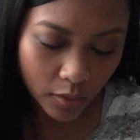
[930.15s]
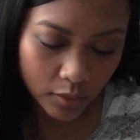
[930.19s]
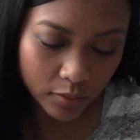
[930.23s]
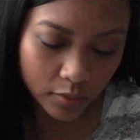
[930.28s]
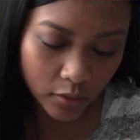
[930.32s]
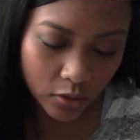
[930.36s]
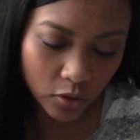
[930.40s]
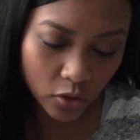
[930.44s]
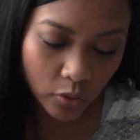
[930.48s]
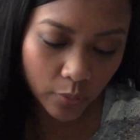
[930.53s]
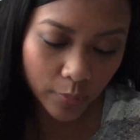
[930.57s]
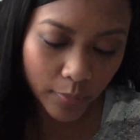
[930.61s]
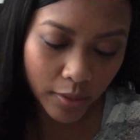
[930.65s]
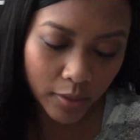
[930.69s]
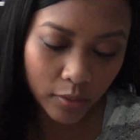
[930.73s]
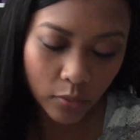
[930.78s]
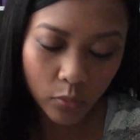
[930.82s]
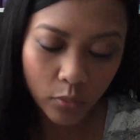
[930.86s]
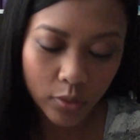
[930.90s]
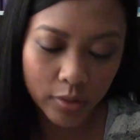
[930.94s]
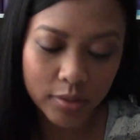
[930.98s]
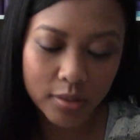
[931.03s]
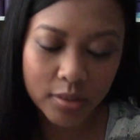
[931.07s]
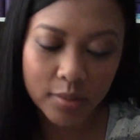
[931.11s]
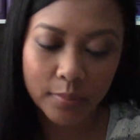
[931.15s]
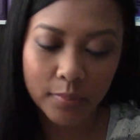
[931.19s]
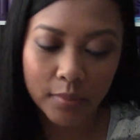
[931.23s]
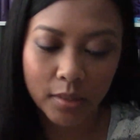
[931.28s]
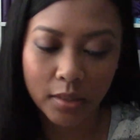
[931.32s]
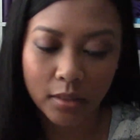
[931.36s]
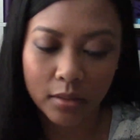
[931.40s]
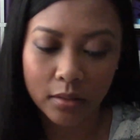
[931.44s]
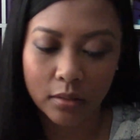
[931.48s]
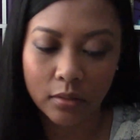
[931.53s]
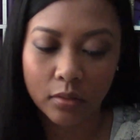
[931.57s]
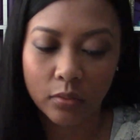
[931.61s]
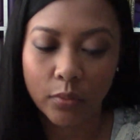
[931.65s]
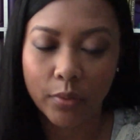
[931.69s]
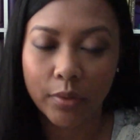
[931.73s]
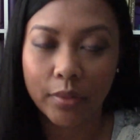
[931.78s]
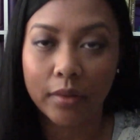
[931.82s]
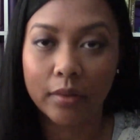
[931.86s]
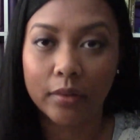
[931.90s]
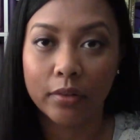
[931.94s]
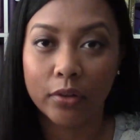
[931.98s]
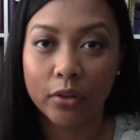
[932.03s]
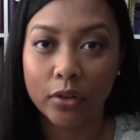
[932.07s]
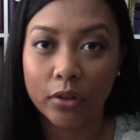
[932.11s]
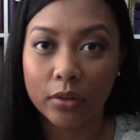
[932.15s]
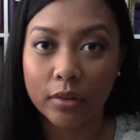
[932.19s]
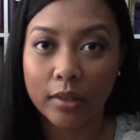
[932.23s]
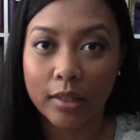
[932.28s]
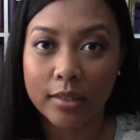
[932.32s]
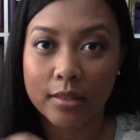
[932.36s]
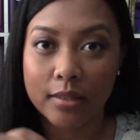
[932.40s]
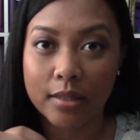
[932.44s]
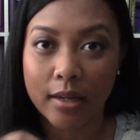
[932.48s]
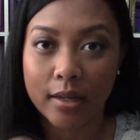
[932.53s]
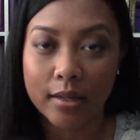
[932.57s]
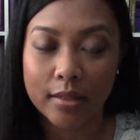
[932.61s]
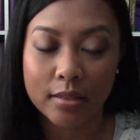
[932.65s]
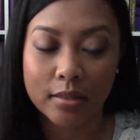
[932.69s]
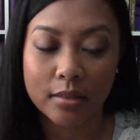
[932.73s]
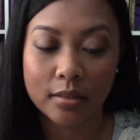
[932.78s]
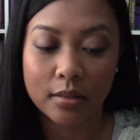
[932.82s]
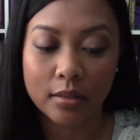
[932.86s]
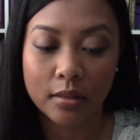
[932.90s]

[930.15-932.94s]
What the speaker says: then you might want something with a